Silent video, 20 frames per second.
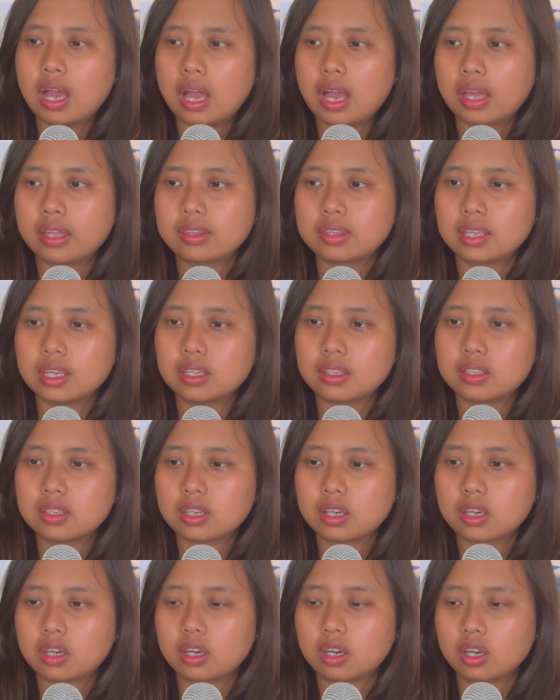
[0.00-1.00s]
and then
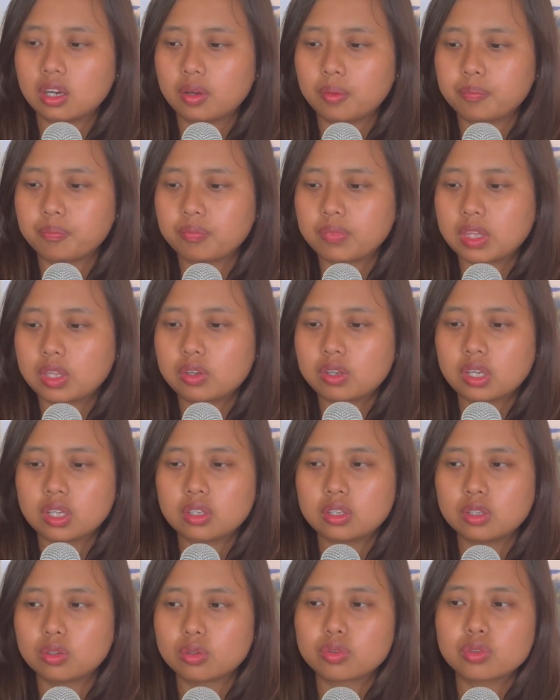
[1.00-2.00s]
you
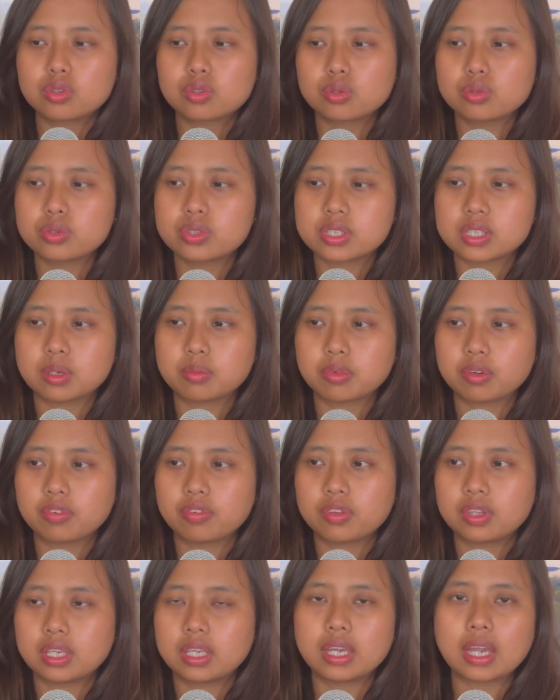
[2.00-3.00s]
can look through some
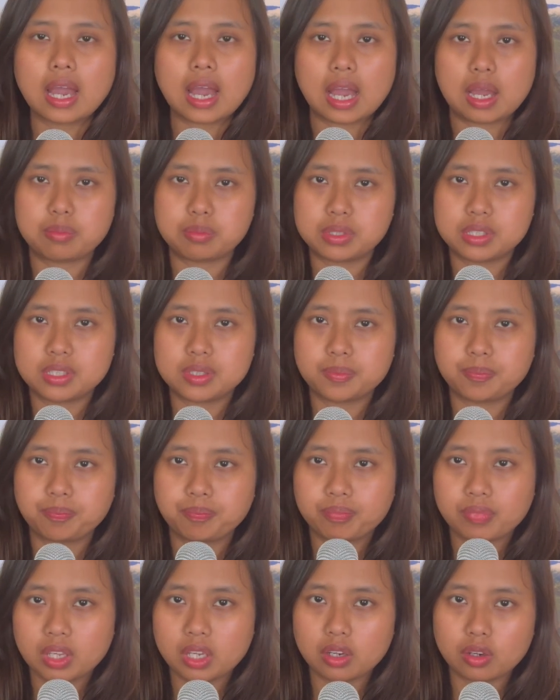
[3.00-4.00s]
of the apps.
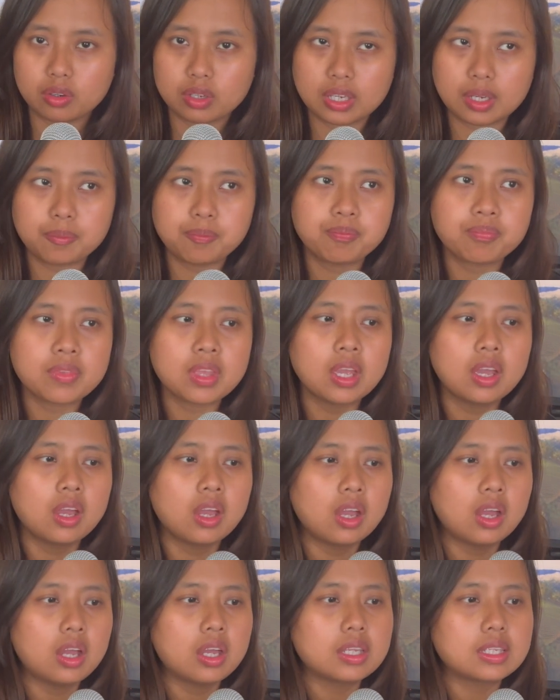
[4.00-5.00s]
Okay.
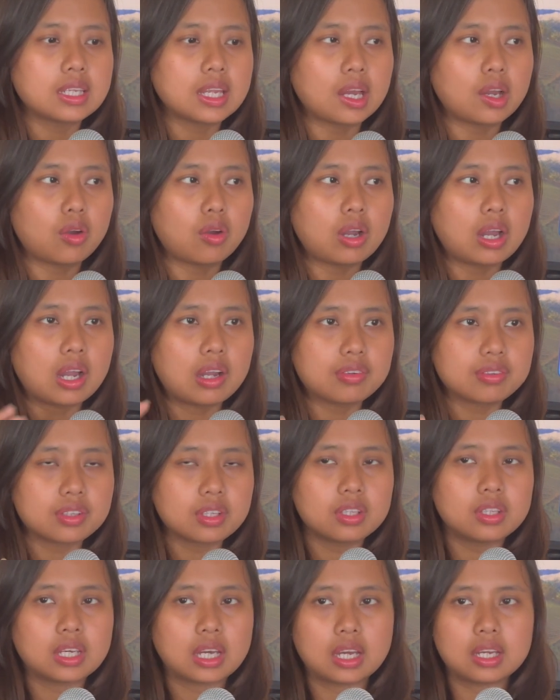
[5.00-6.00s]
Now,
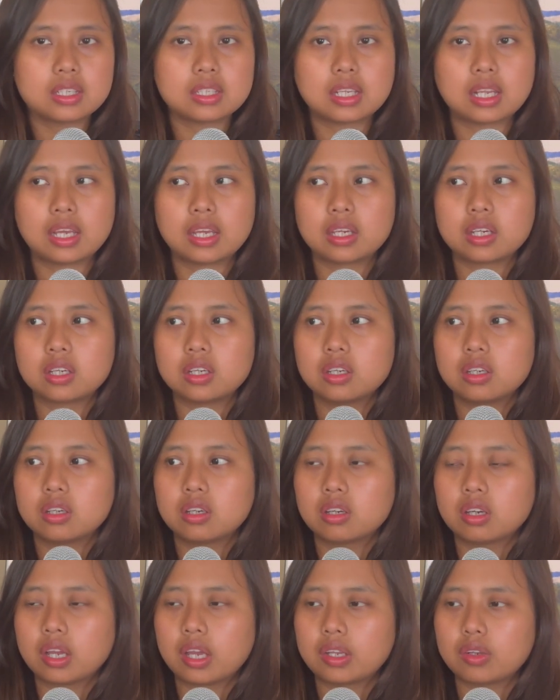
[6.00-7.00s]
after that, like,
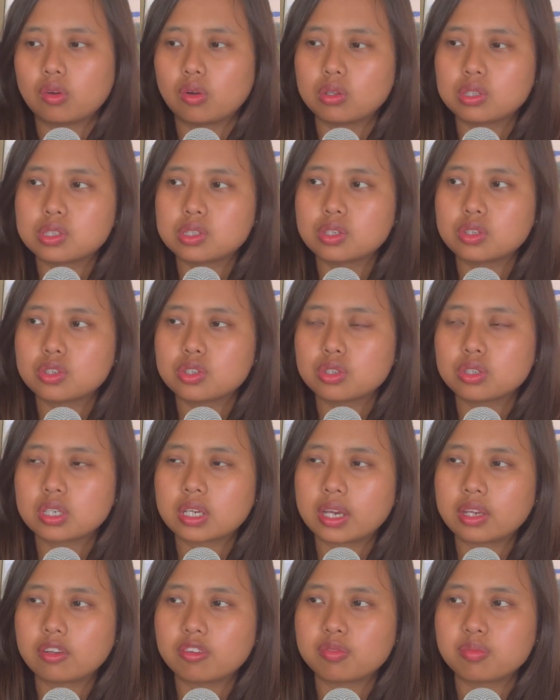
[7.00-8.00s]
and also it should
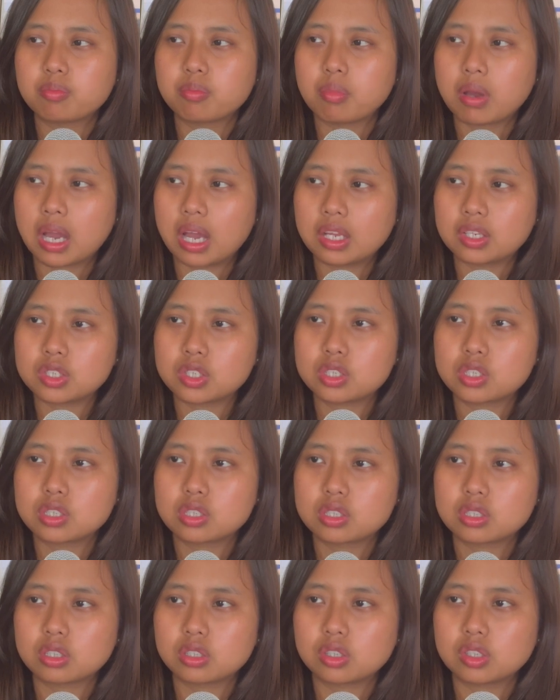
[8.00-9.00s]
kind of
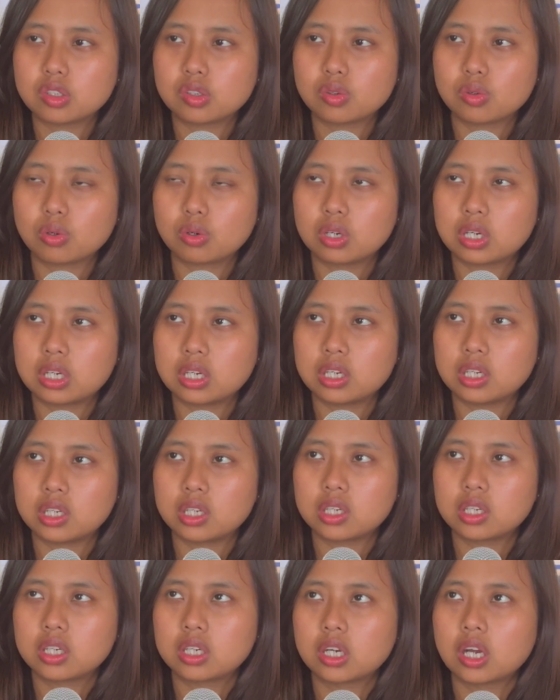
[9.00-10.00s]
match your